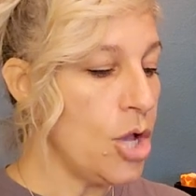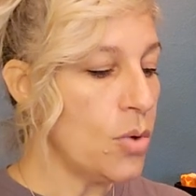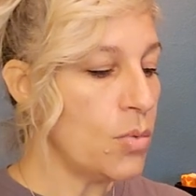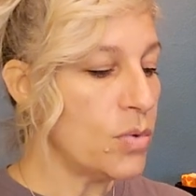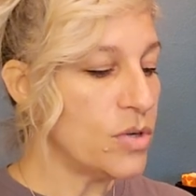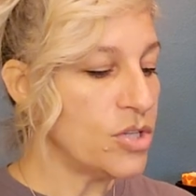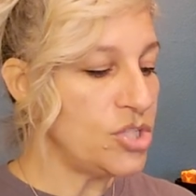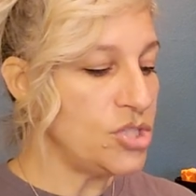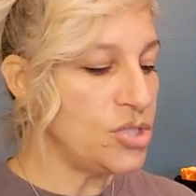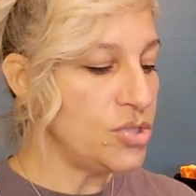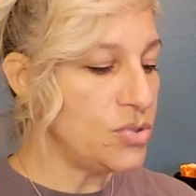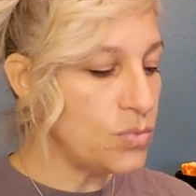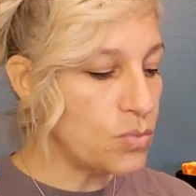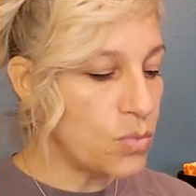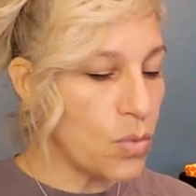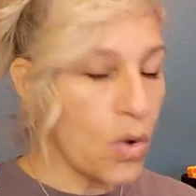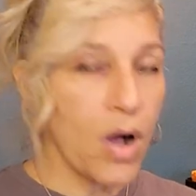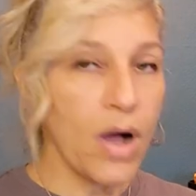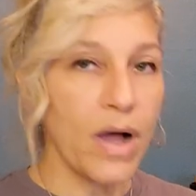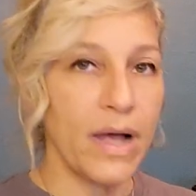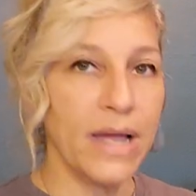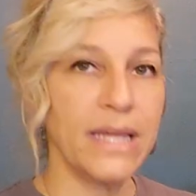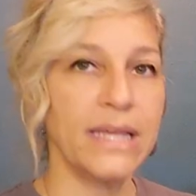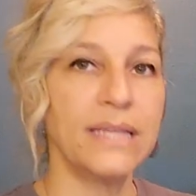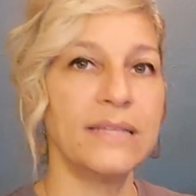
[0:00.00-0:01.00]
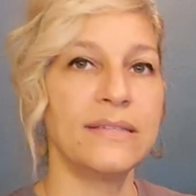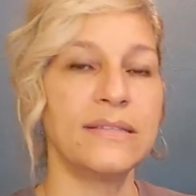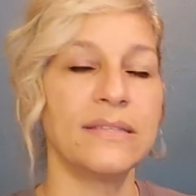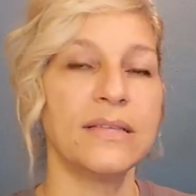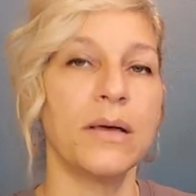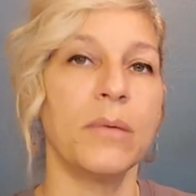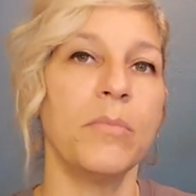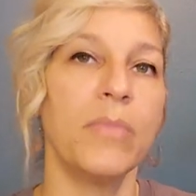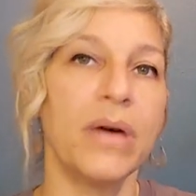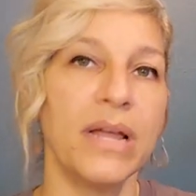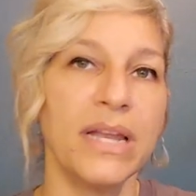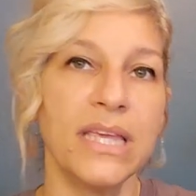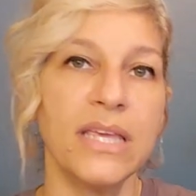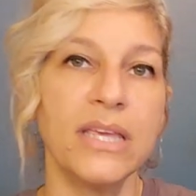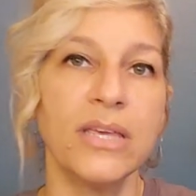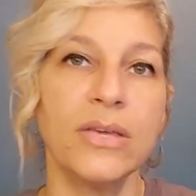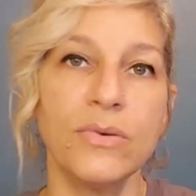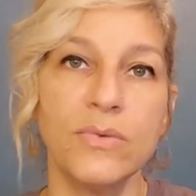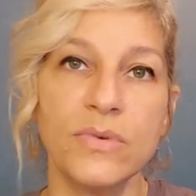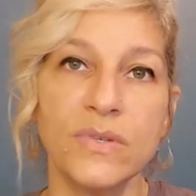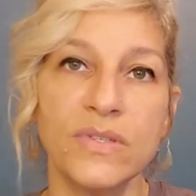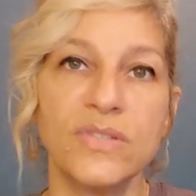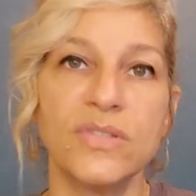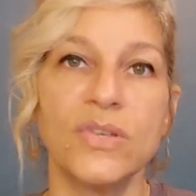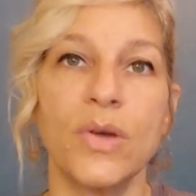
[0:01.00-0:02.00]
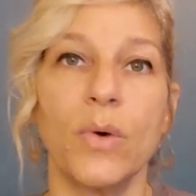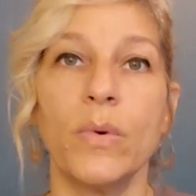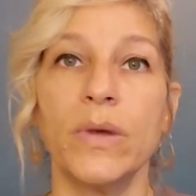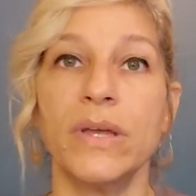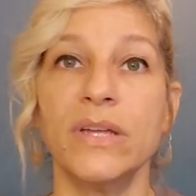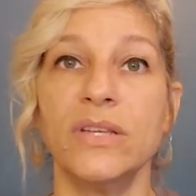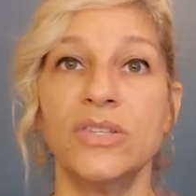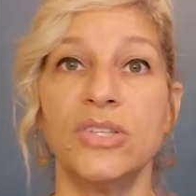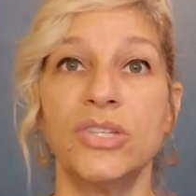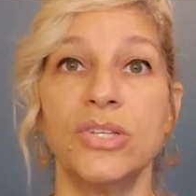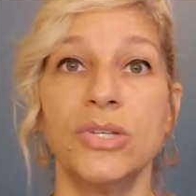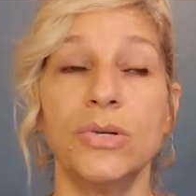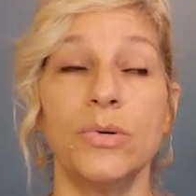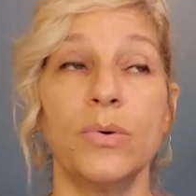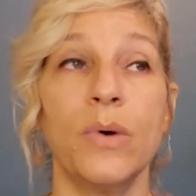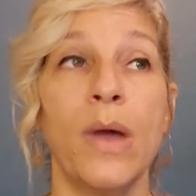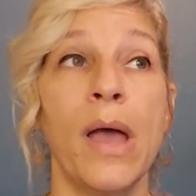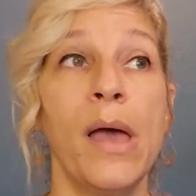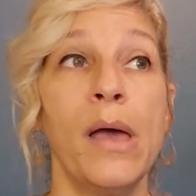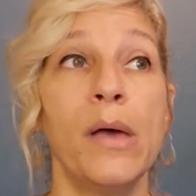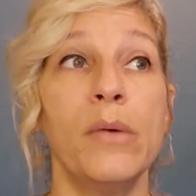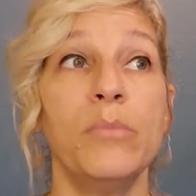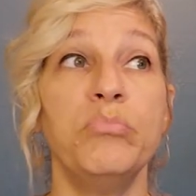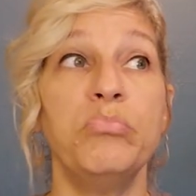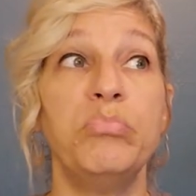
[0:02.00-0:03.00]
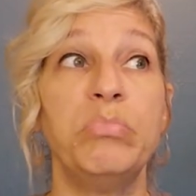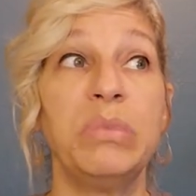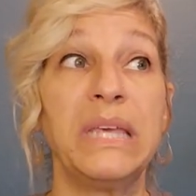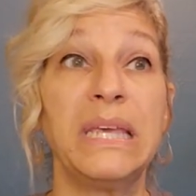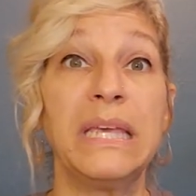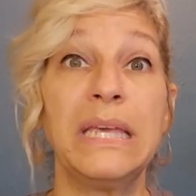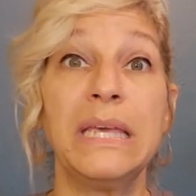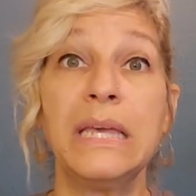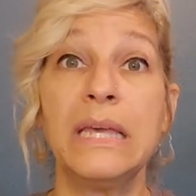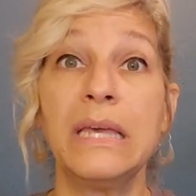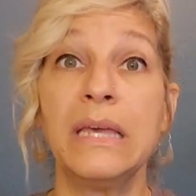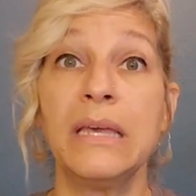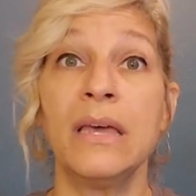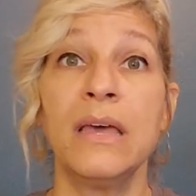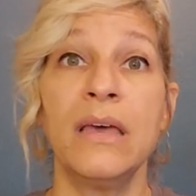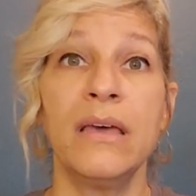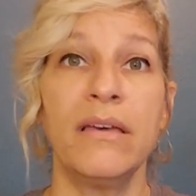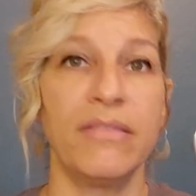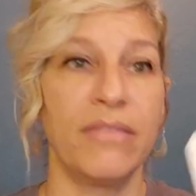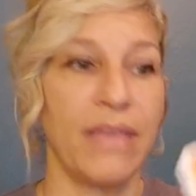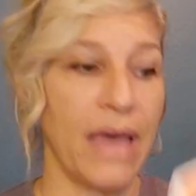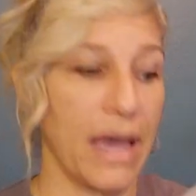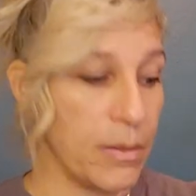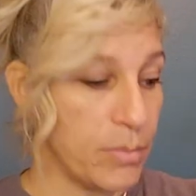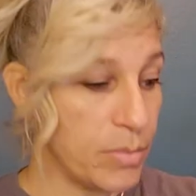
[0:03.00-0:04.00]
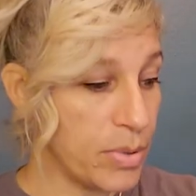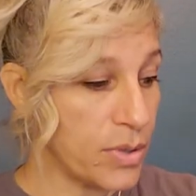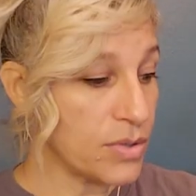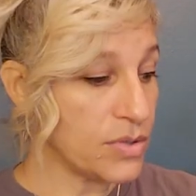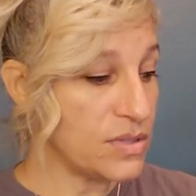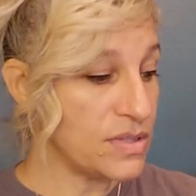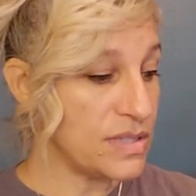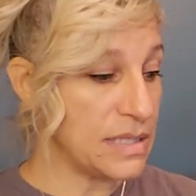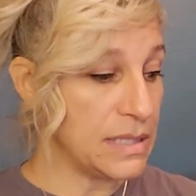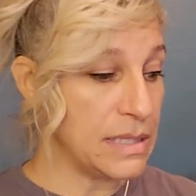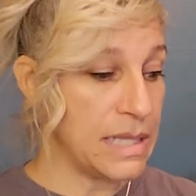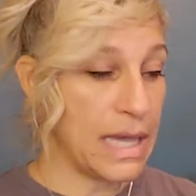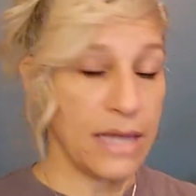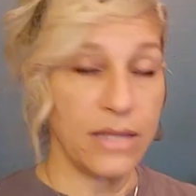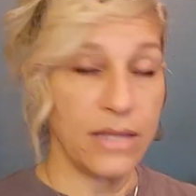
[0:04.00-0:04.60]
What you want is somebody who is going to be that person